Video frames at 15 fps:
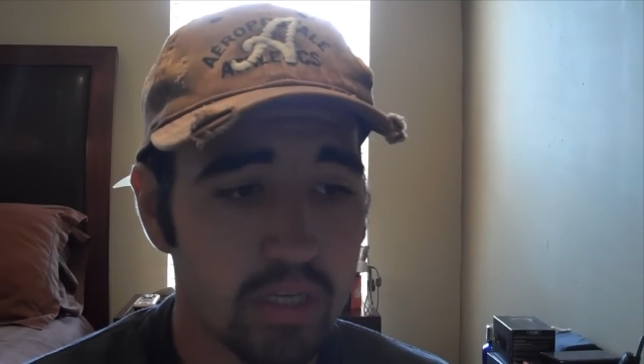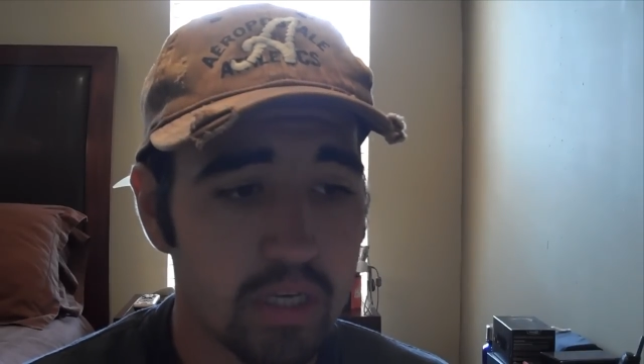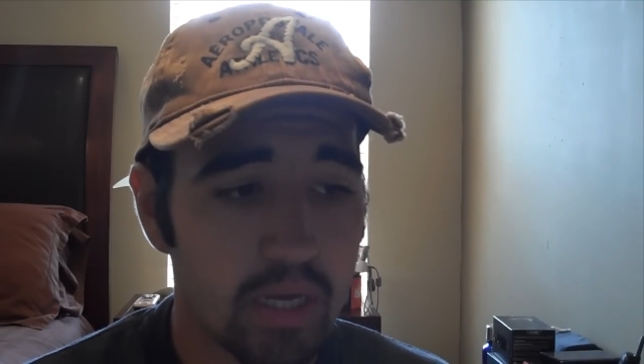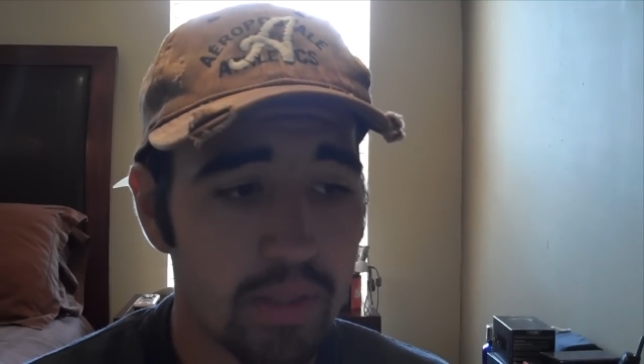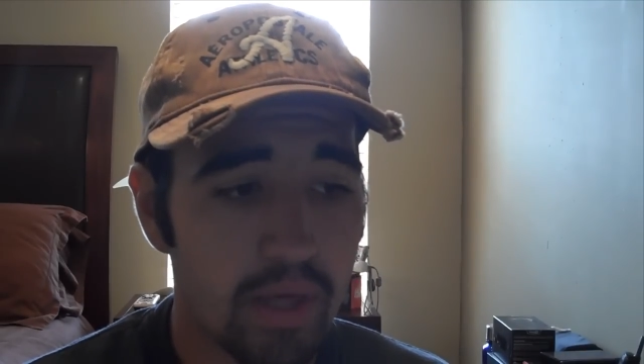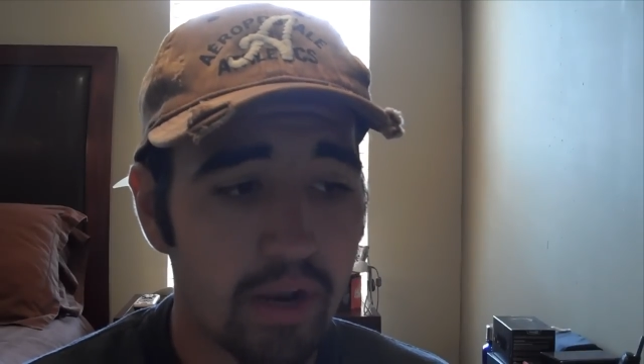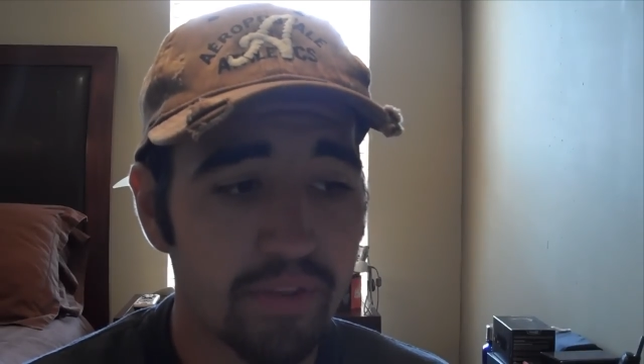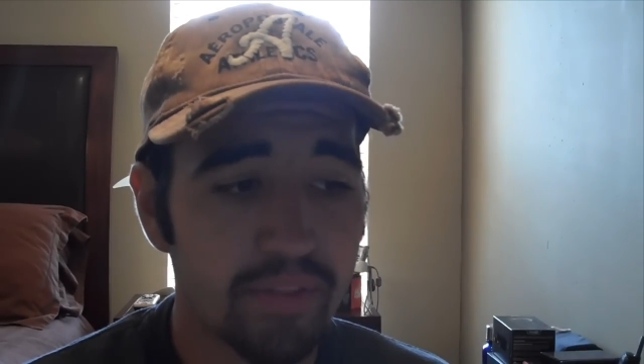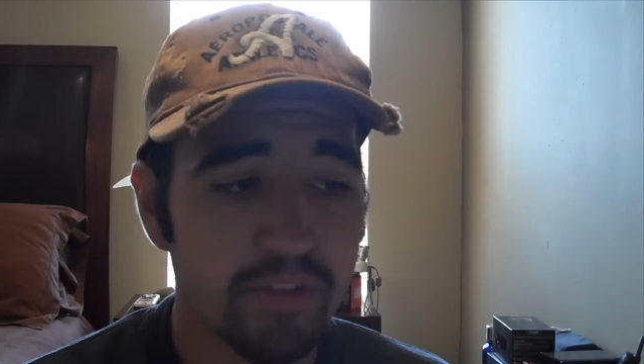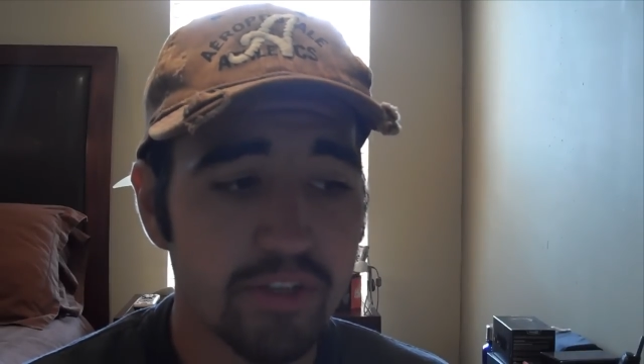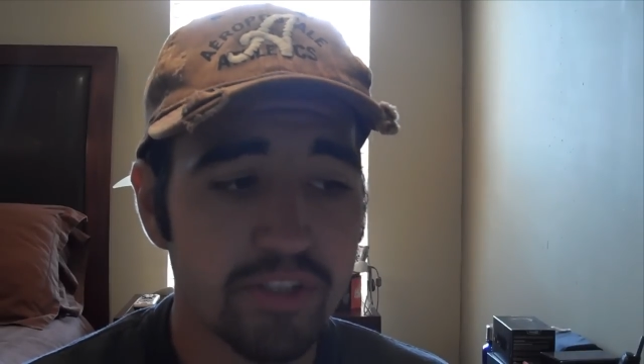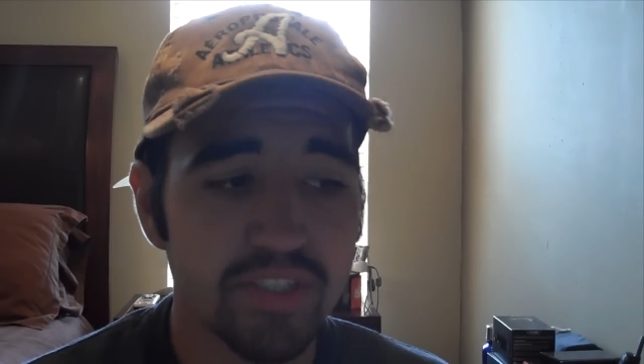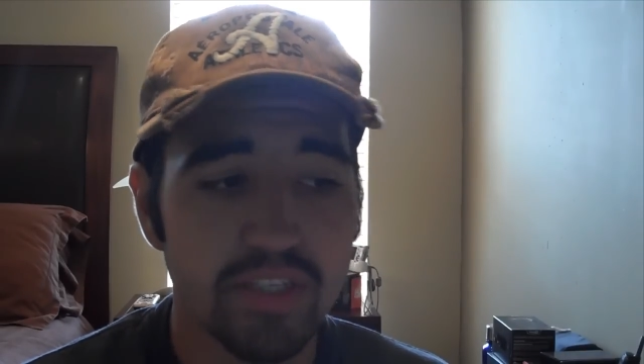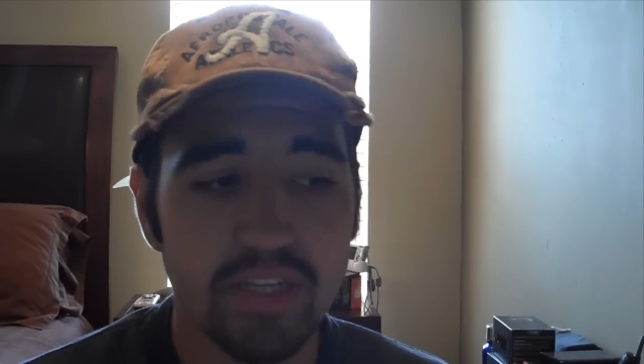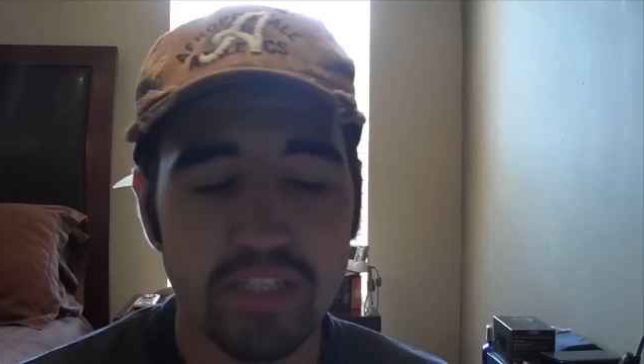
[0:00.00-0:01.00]
and I don't think they're
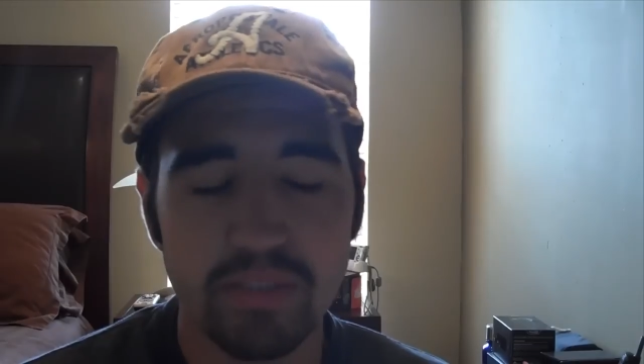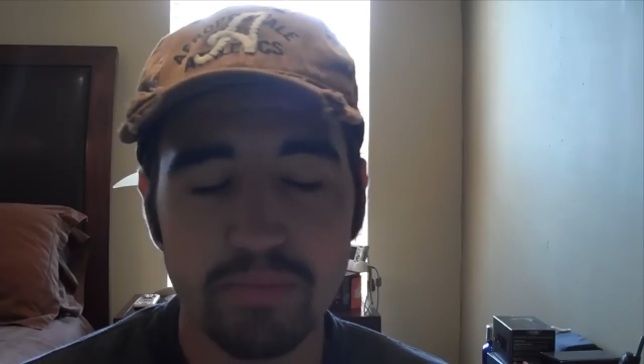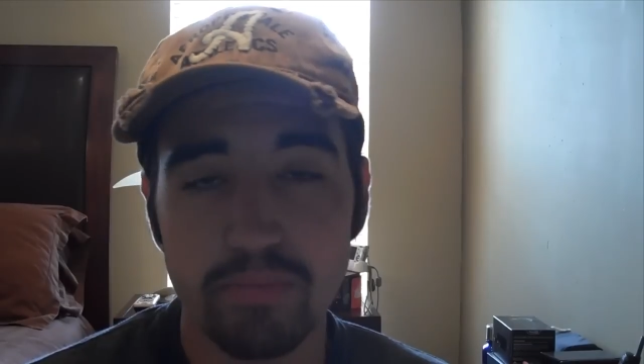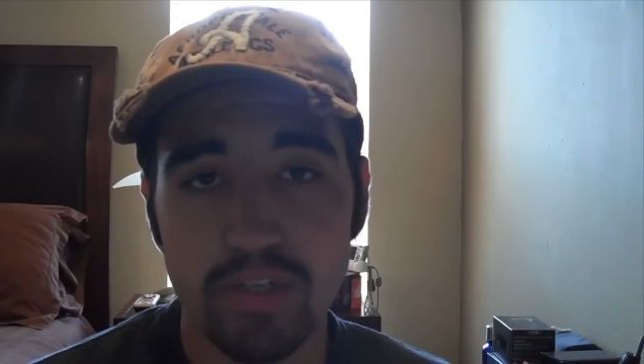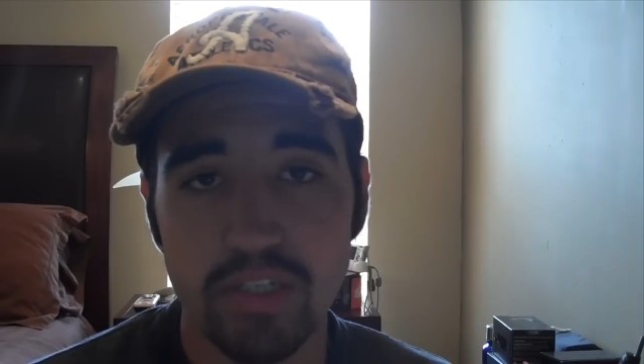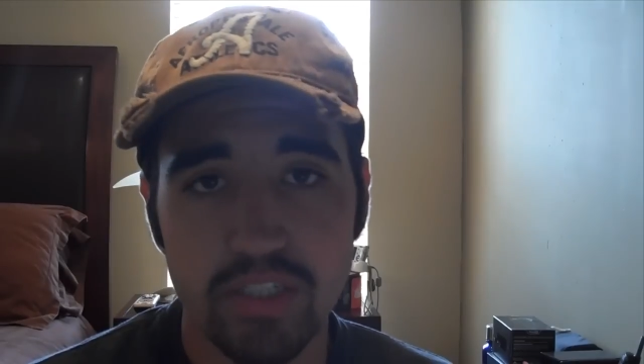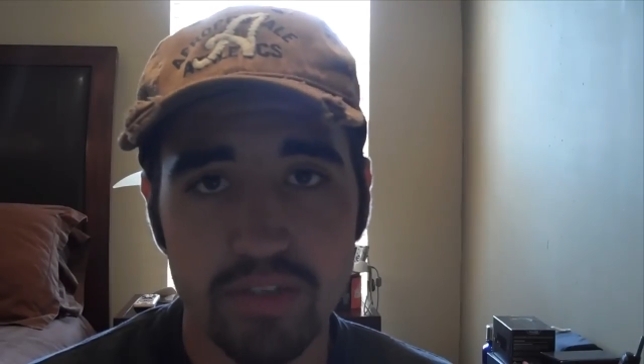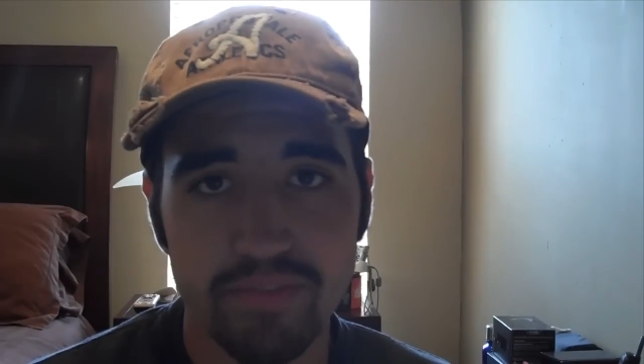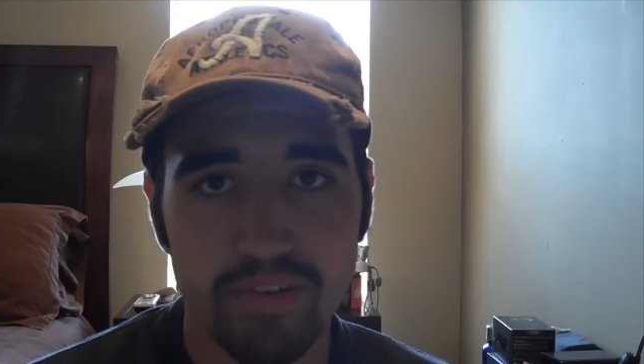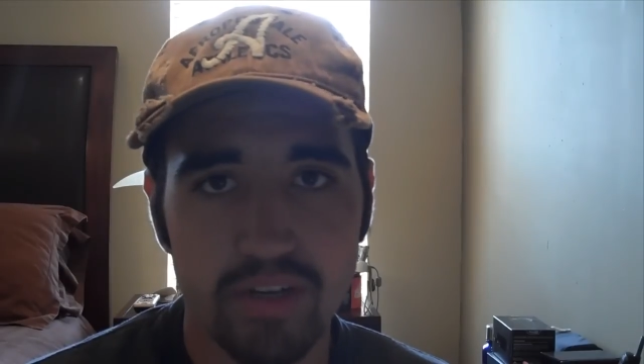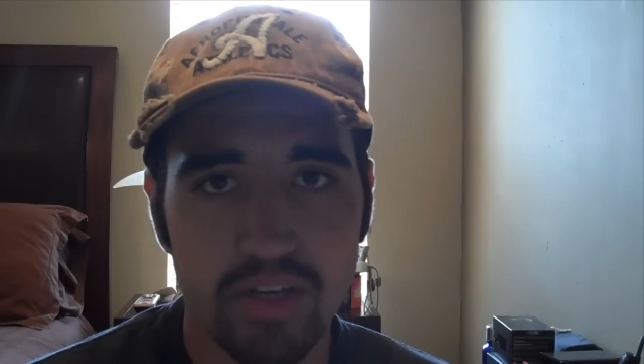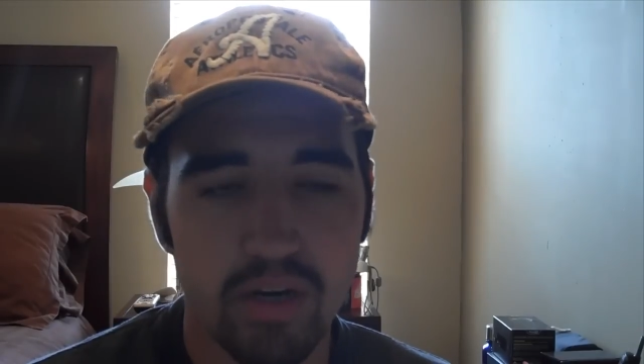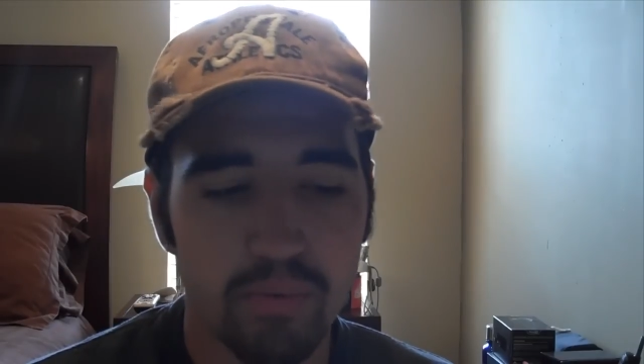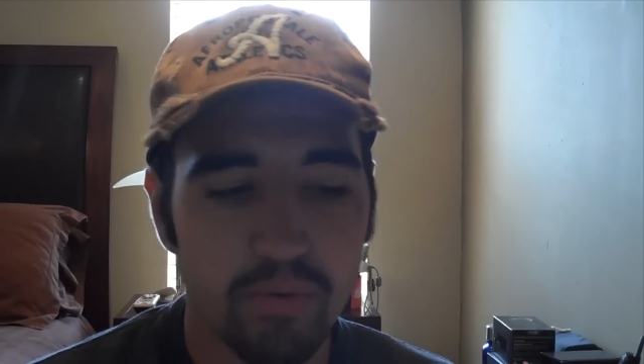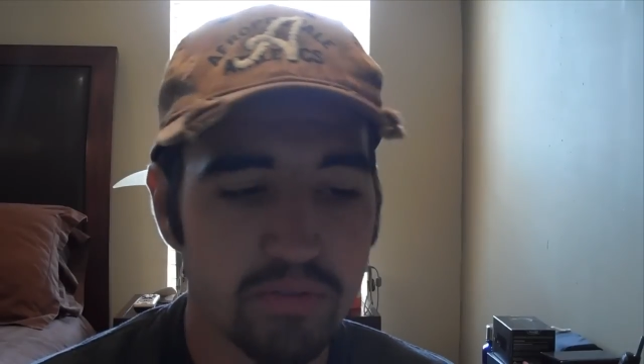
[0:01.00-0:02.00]
seen as much if they're
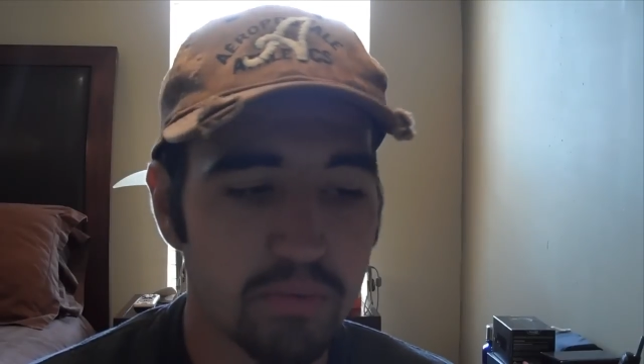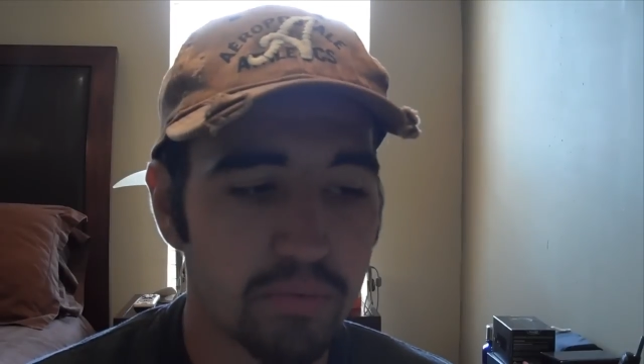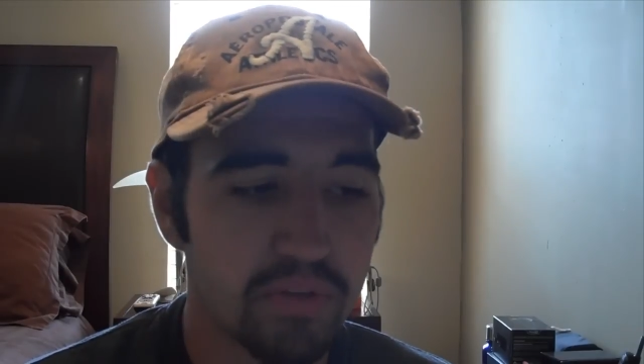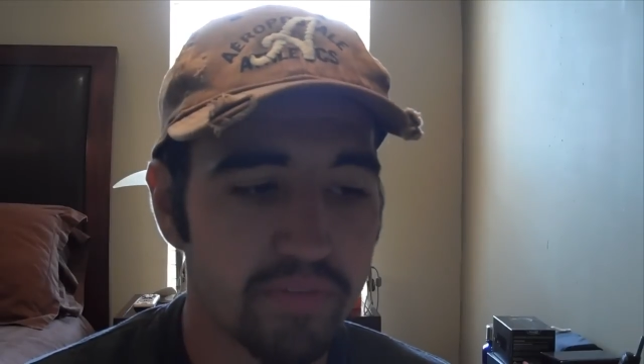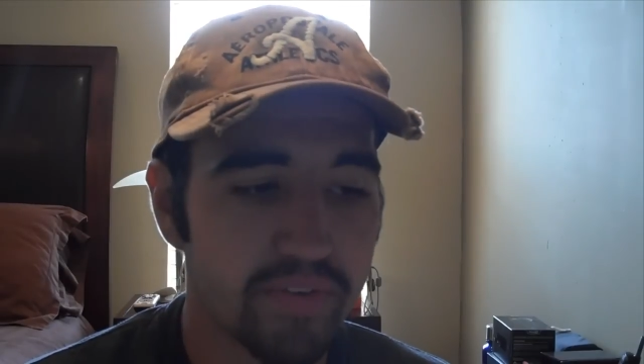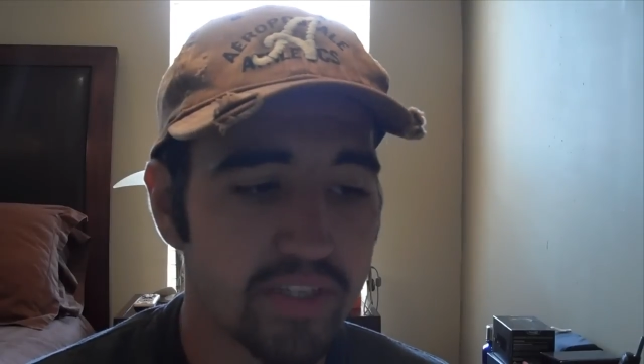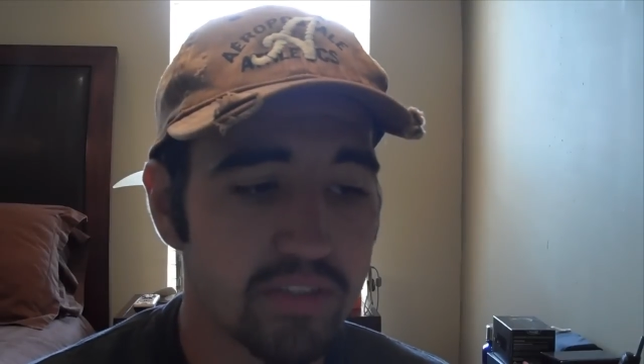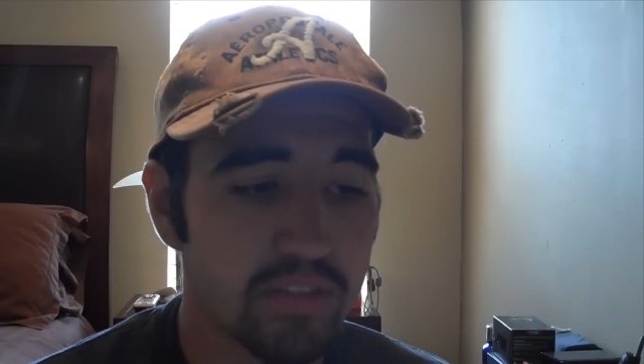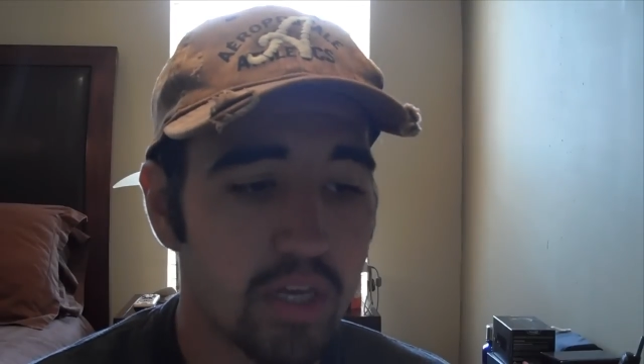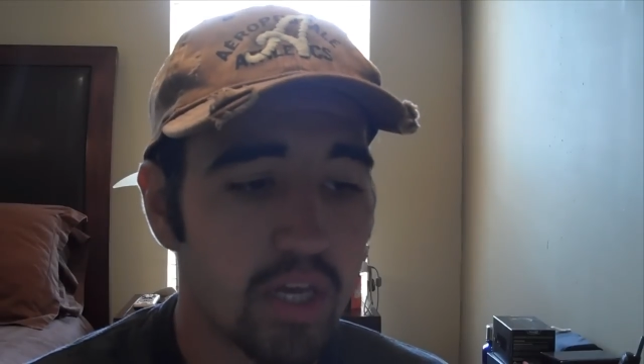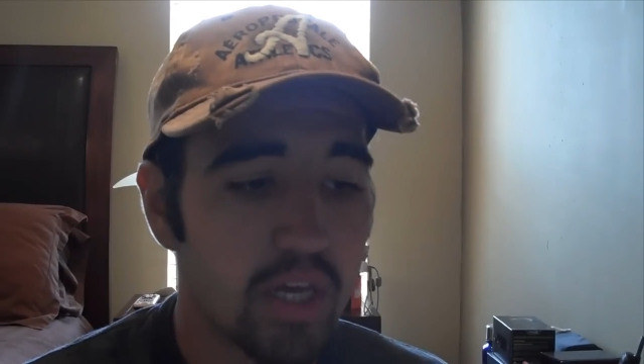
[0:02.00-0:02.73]
not on Windows Mobile device.